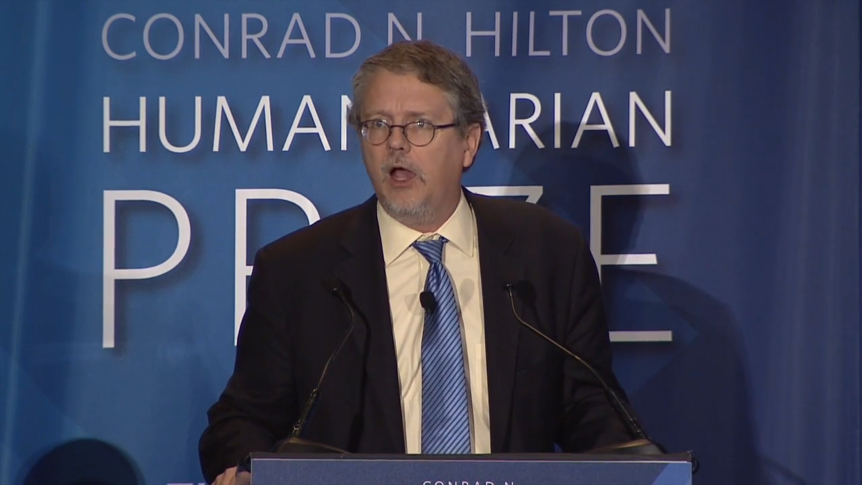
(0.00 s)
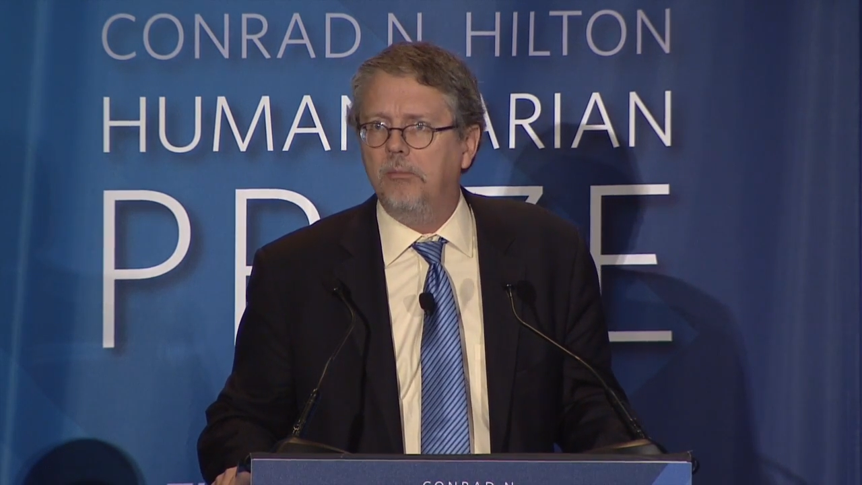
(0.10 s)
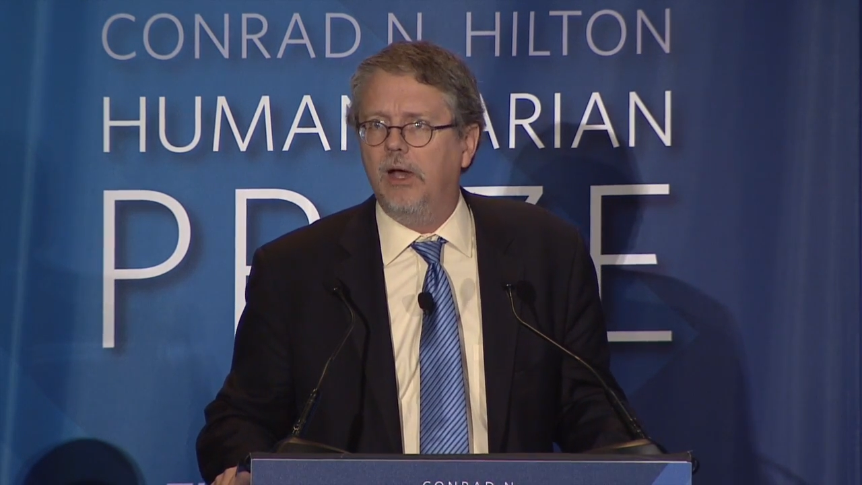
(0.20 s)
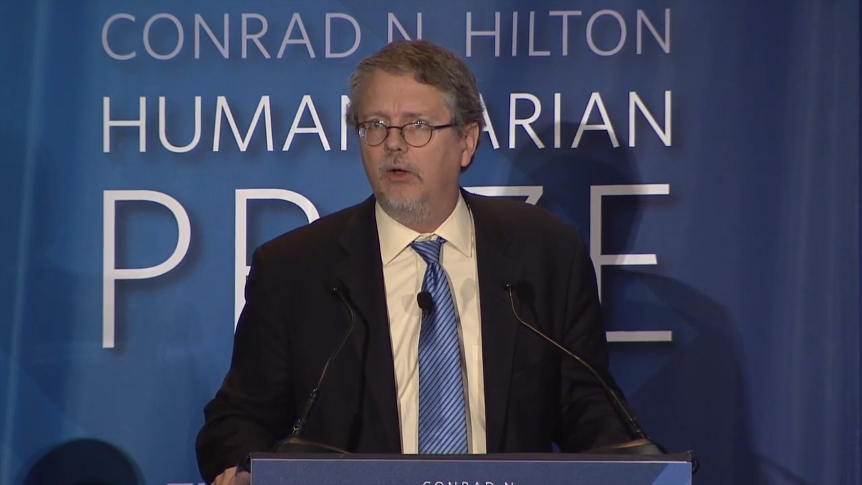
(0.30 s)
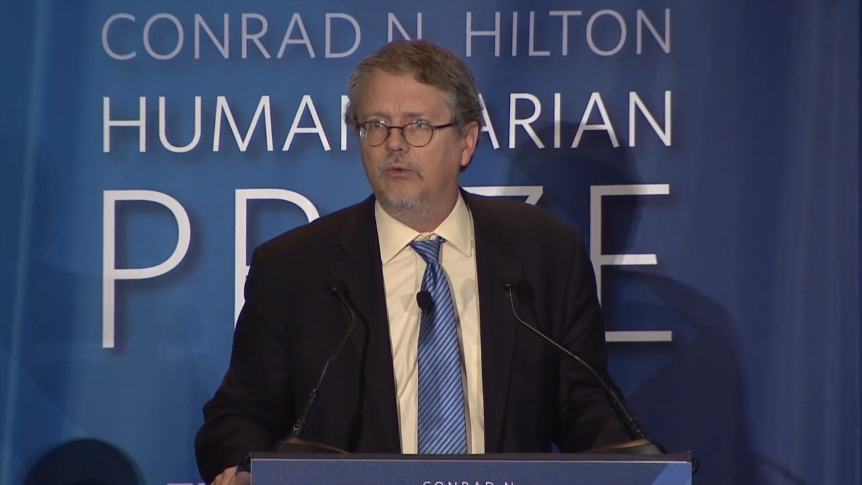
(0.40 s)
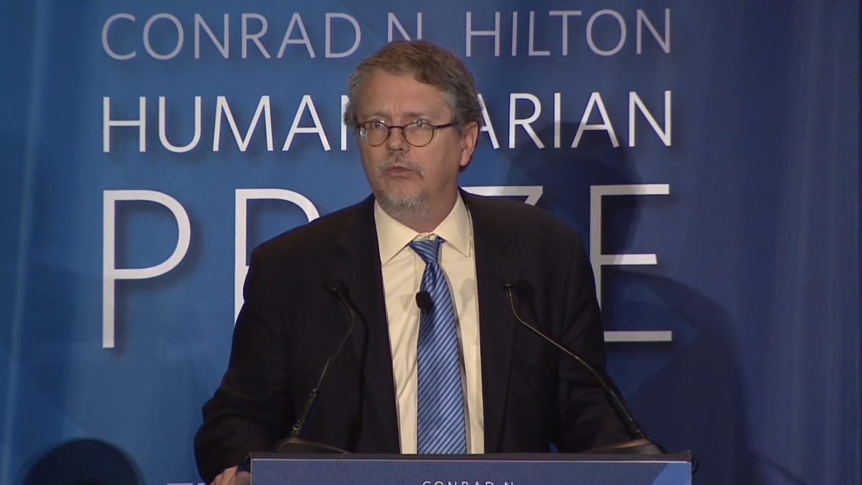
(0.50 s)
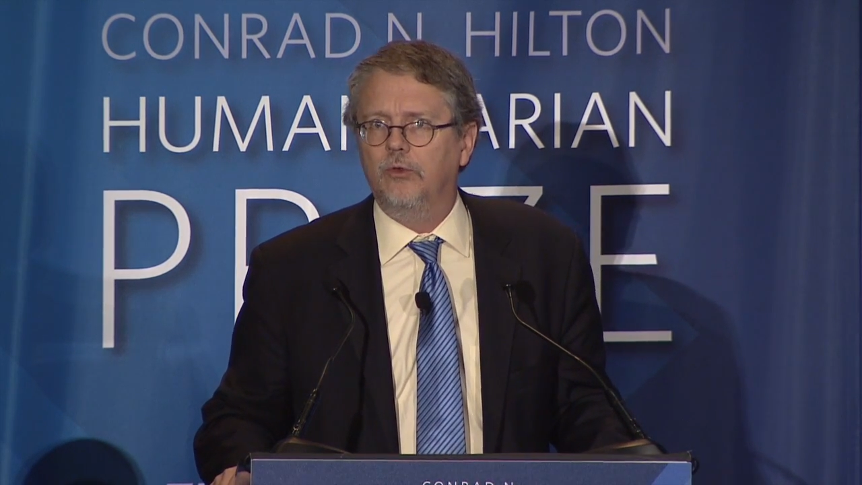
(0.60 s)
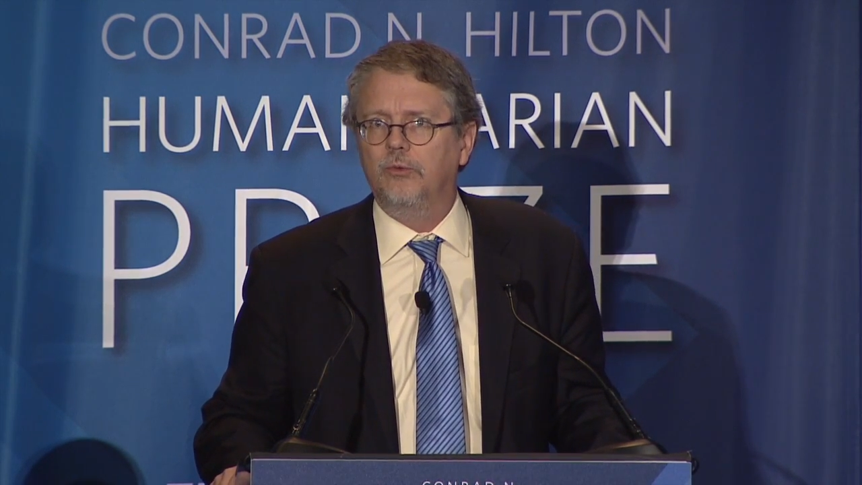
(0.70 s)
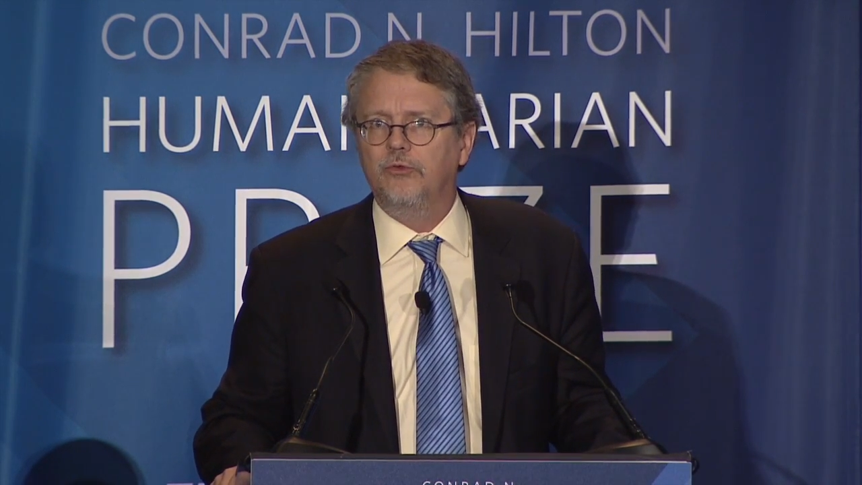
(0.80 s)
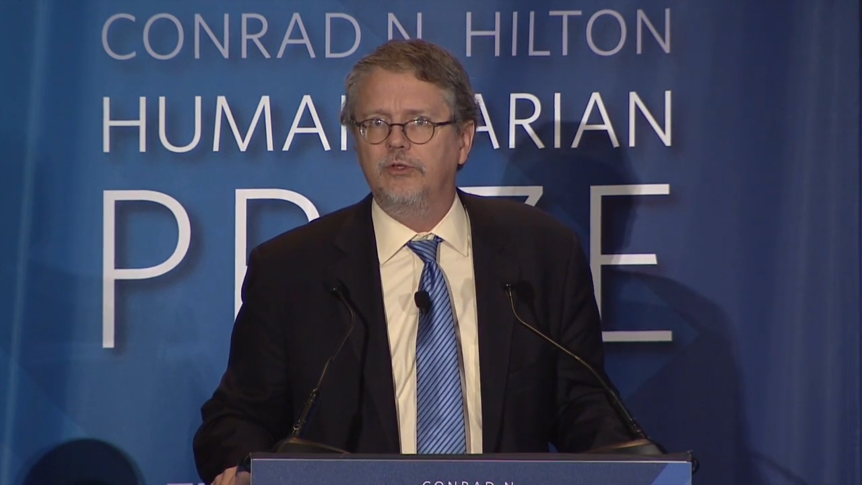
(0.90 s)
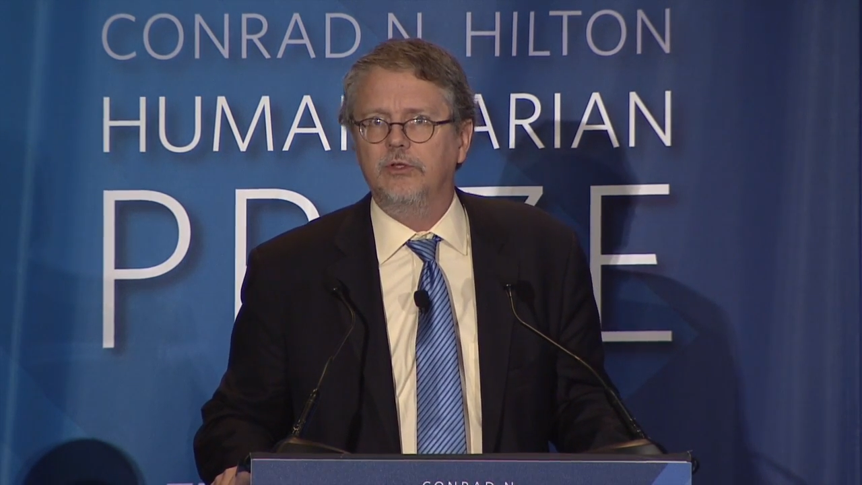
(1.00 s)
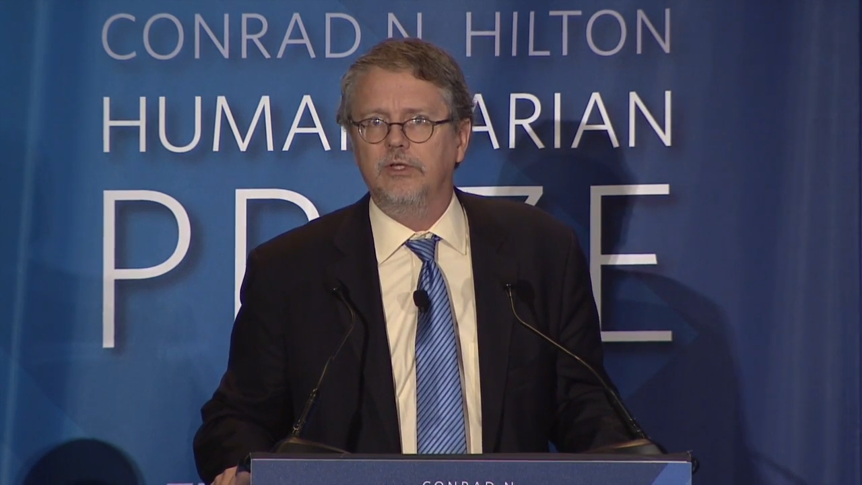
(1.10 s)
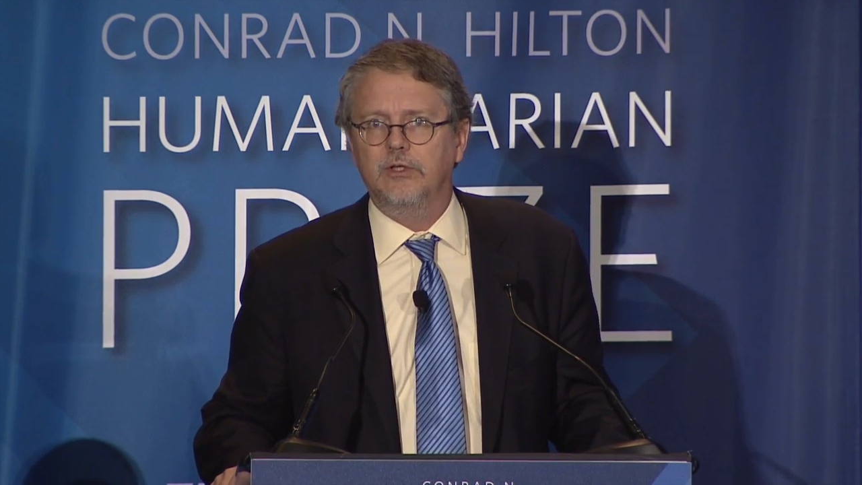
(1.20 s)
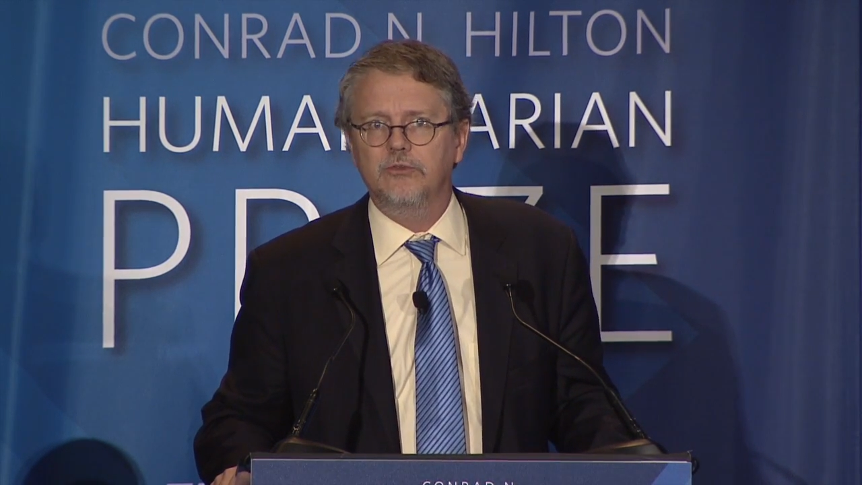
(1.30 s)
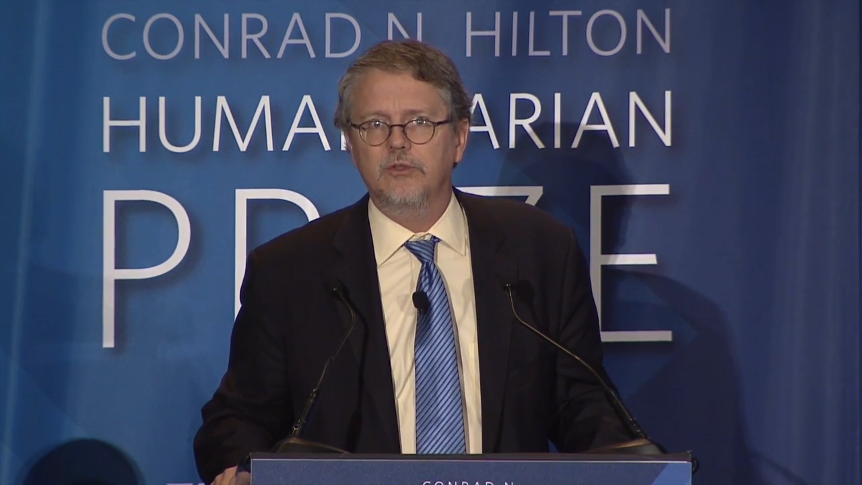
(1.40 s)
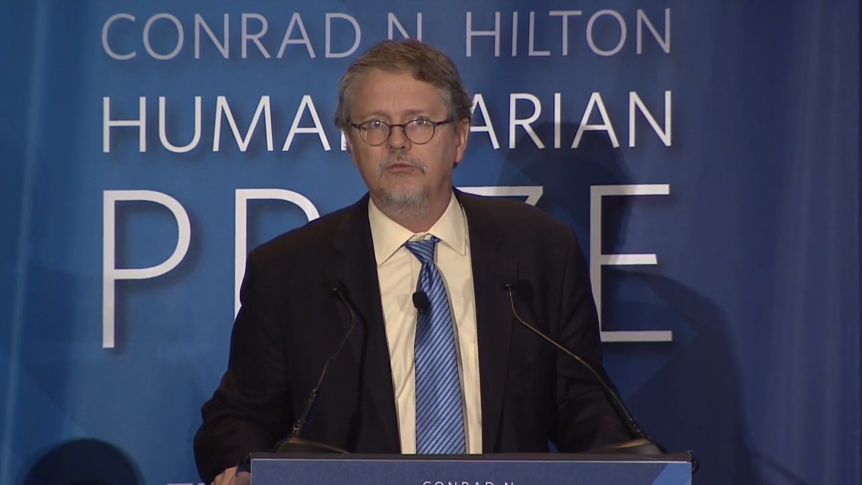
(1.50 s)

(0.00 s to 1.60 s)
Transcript: about the resilience